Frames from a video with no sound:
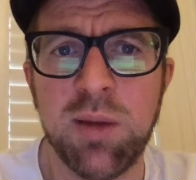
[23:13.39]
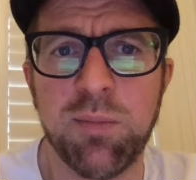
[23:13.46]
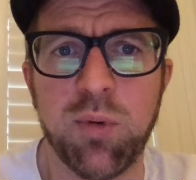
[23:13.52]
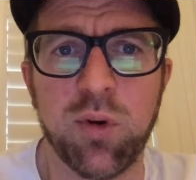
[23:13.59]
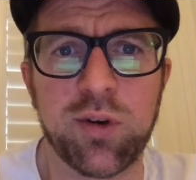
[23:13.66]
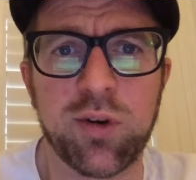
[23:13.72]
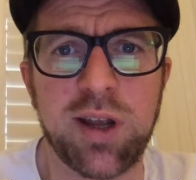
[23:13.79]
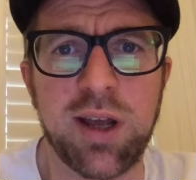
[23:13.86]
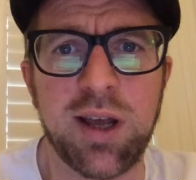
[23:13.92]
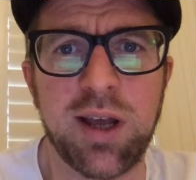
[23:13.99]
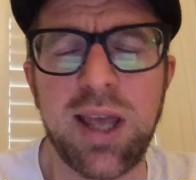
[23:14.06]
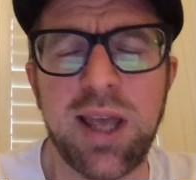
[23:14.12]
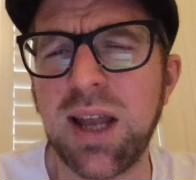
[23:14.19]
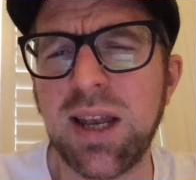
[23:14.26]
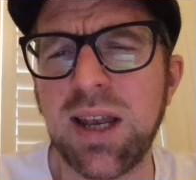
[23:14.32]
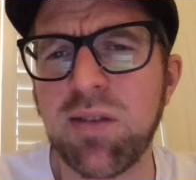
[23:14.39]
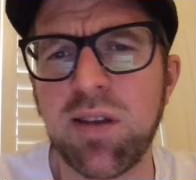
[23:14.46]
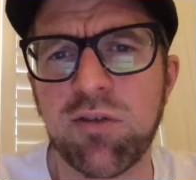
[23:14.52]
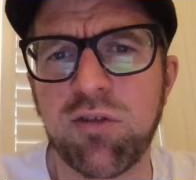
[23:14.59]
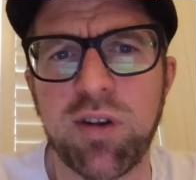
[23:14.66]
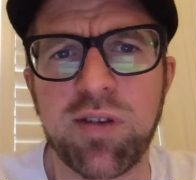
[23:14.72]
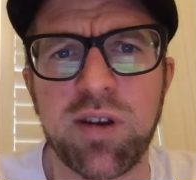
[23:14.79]
But yeah, it is
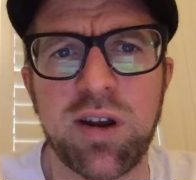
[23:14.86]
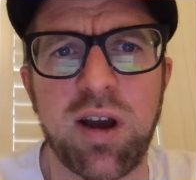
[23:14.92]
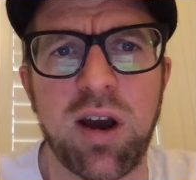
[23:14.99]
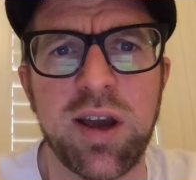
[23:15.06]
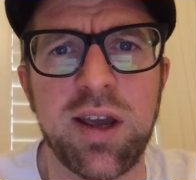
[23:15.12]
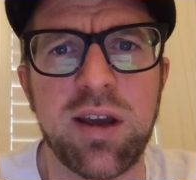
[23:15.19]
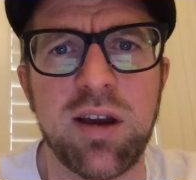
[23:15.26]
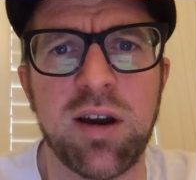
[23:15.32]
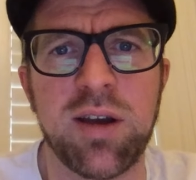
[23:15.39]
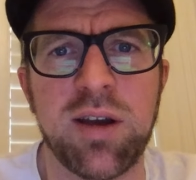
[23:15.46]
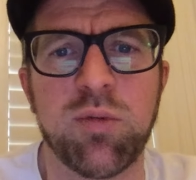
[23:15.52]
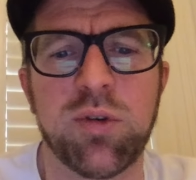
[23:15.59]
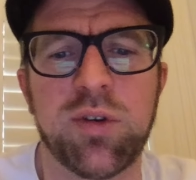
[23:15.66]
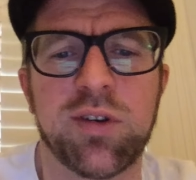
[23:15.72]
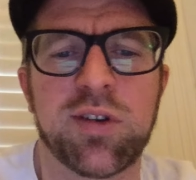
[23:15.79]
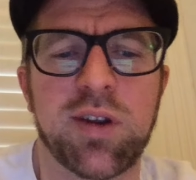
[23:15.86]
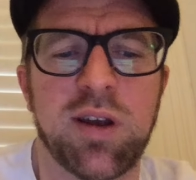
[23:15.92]
interesting. I wouldn't.